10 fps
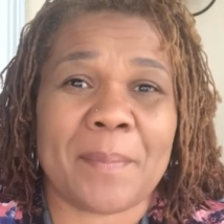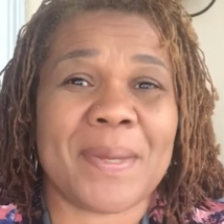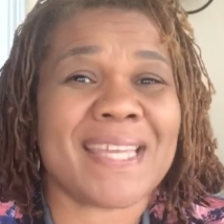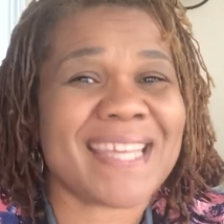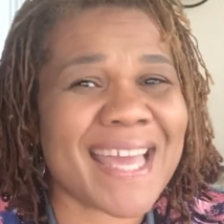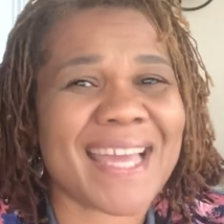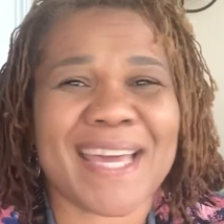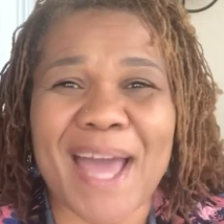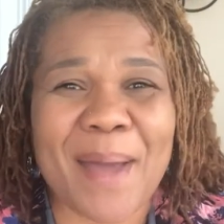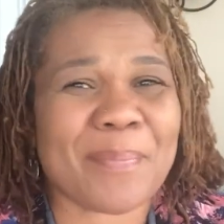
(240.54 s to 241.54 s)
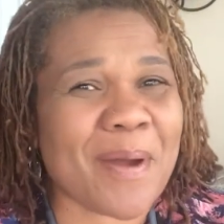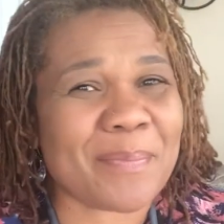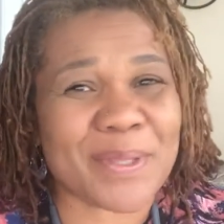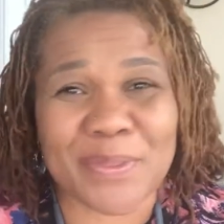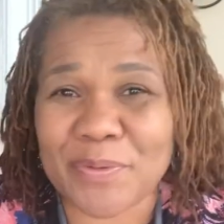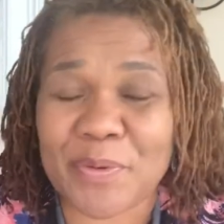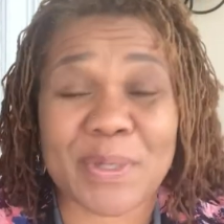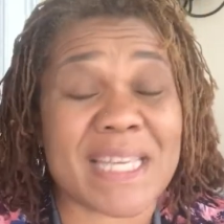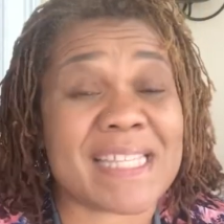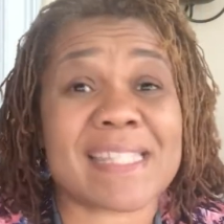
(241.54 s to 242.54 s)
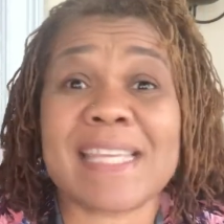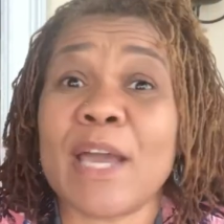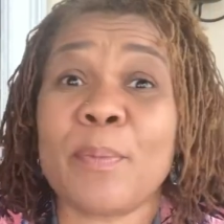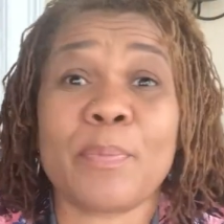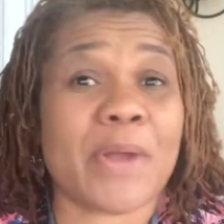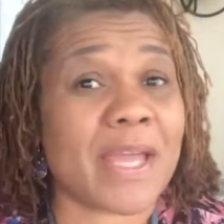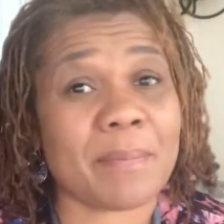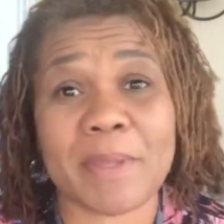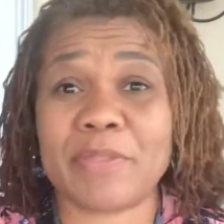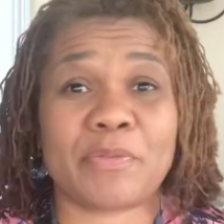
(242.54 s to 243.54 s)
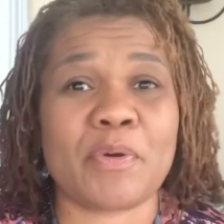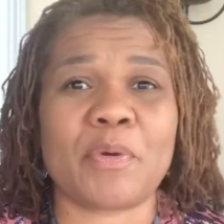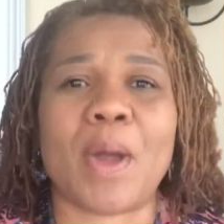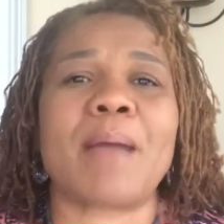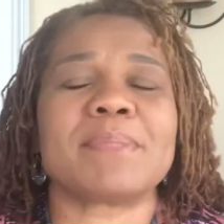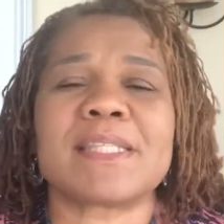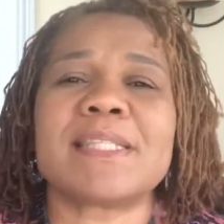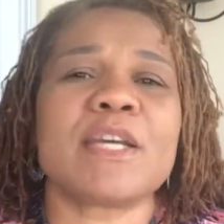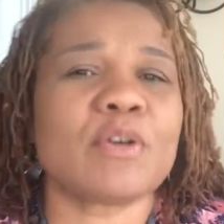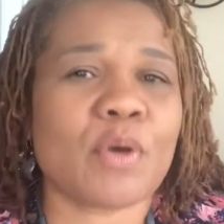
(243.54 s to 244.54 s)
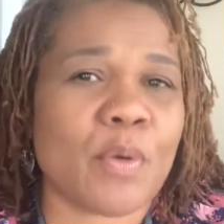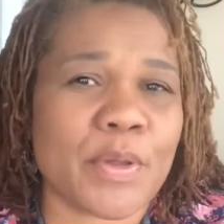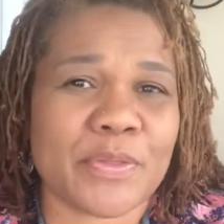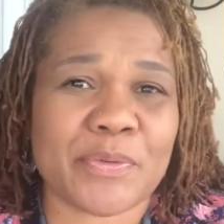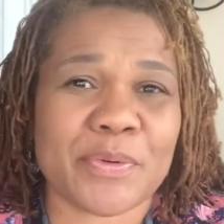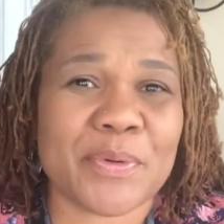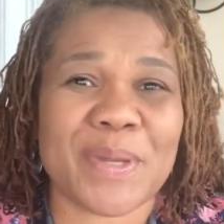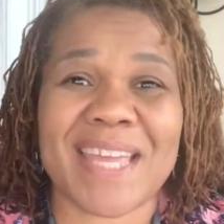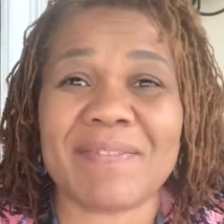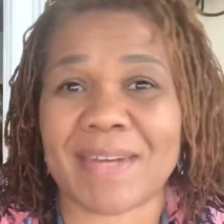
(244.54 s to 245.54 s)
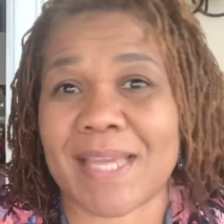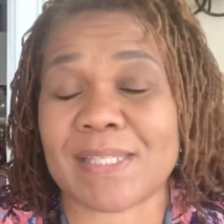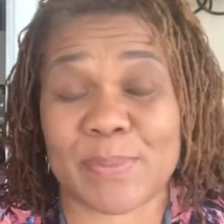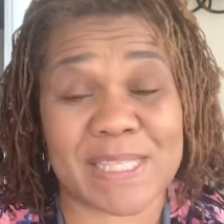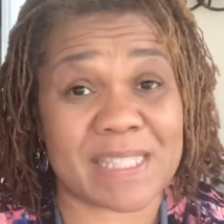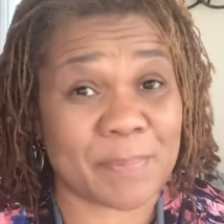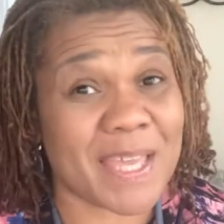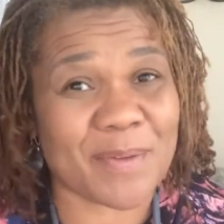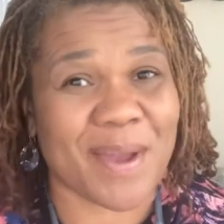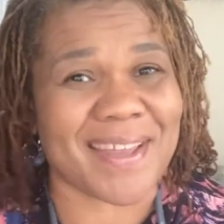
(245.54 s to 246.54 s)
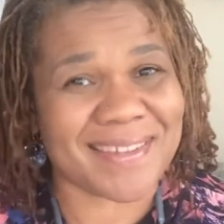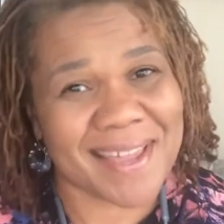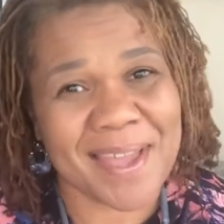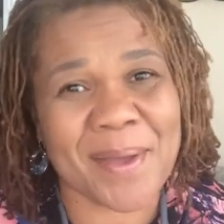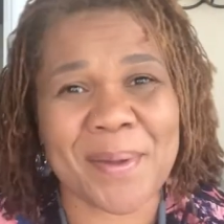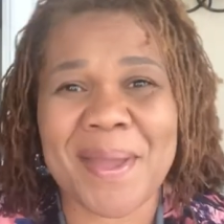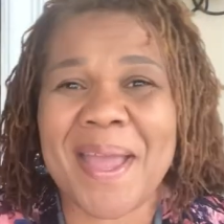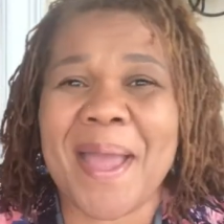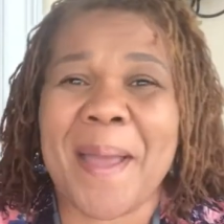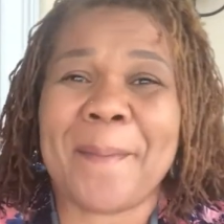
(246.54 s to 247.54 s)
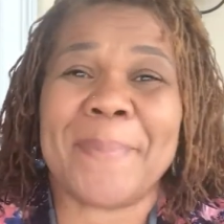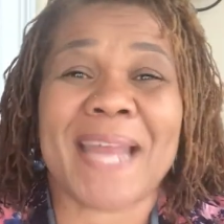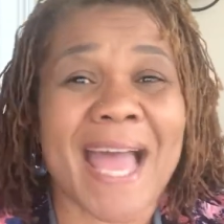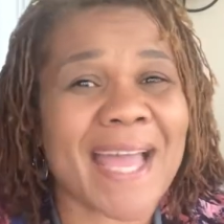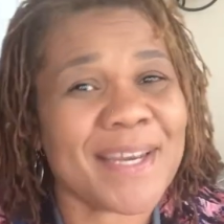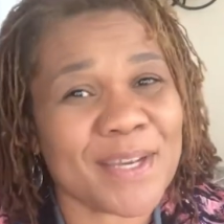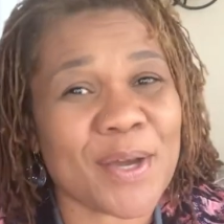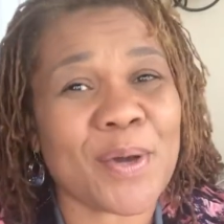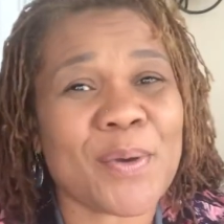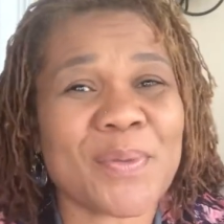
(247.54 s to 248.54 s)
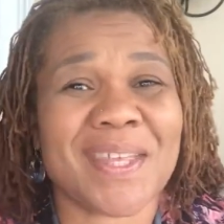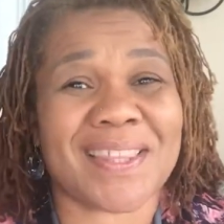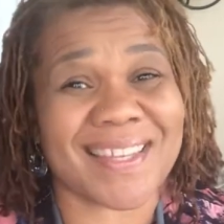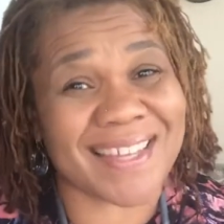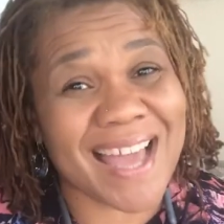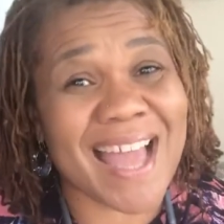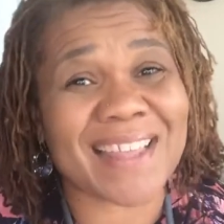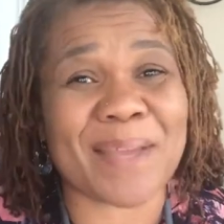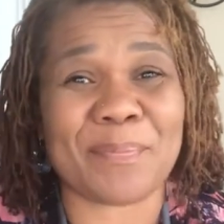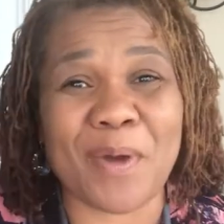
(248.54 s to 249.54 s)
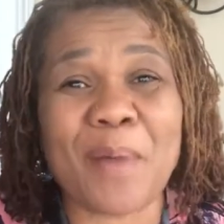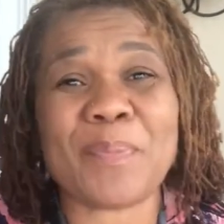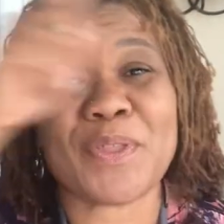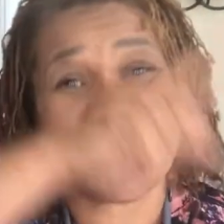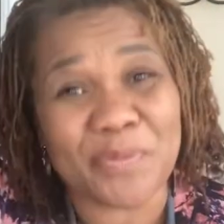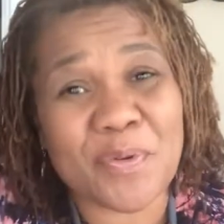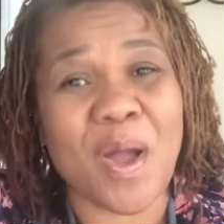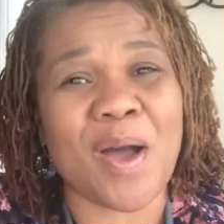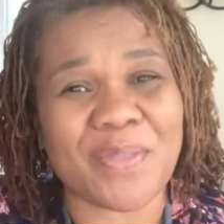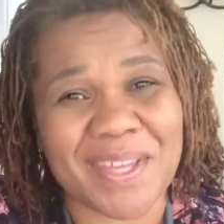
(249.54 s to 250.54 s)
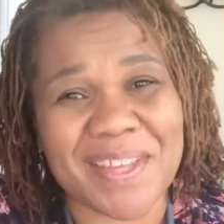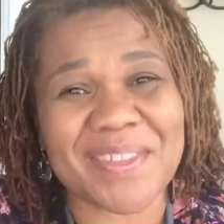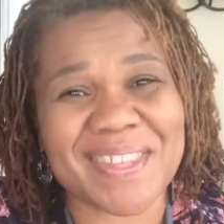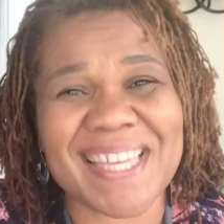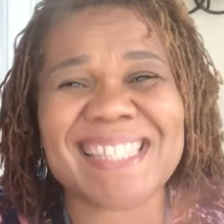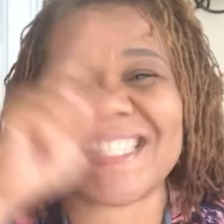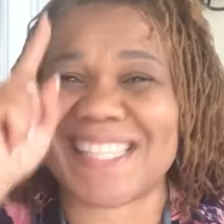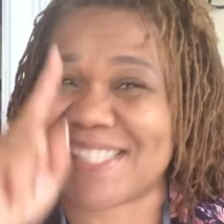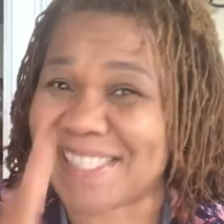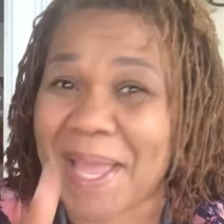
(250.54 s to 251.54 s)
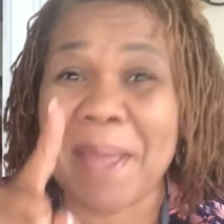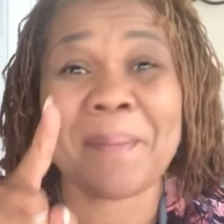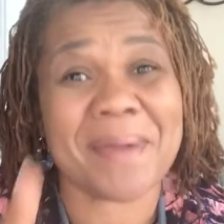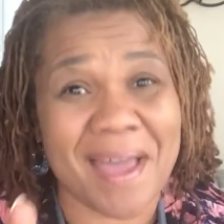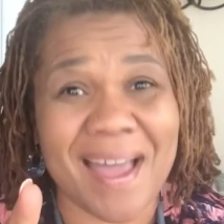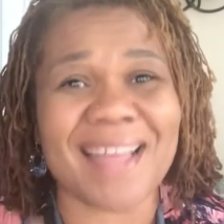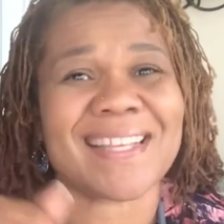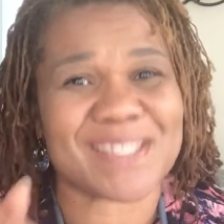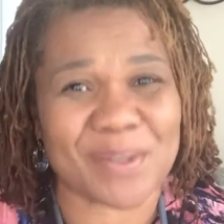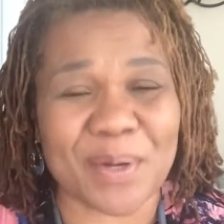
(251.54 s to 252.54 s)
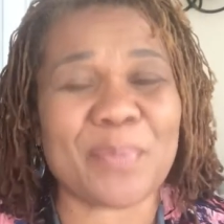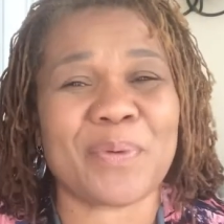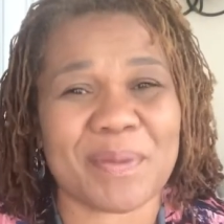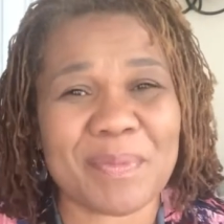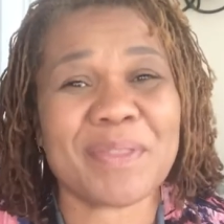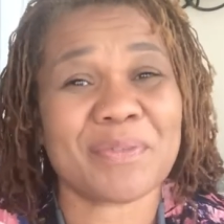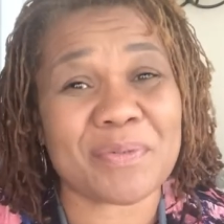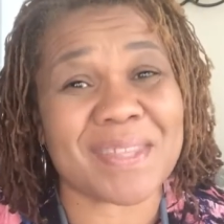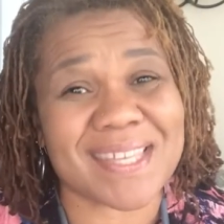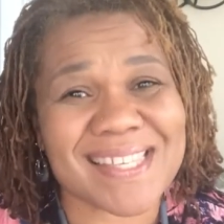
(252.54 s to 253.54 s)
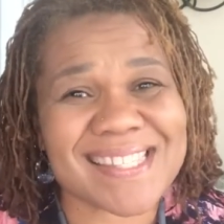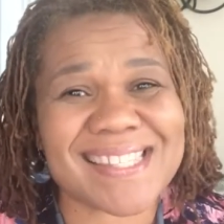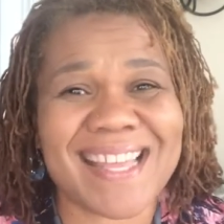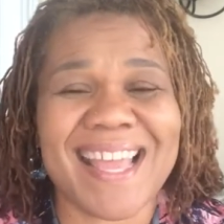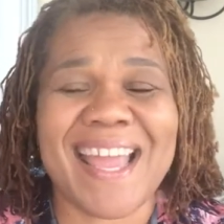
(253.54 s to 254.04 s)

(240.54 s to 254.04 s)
But yet God brought me through and he's still bringing me through. I'm still going through even as we speak right now. But I know that the God that brought me through all the other things is the same God that's going to bring me through this.